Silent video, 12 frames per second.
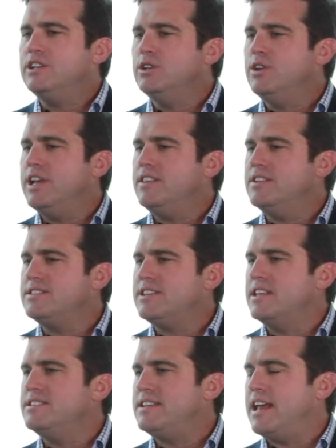including the
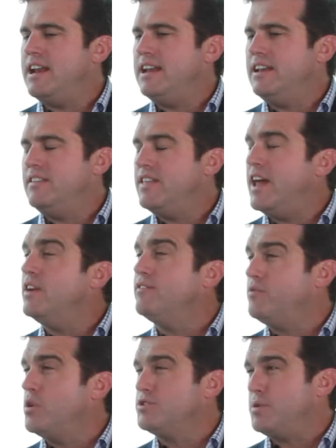sunsetting then
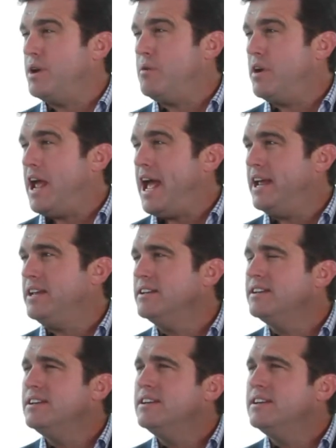of 421A.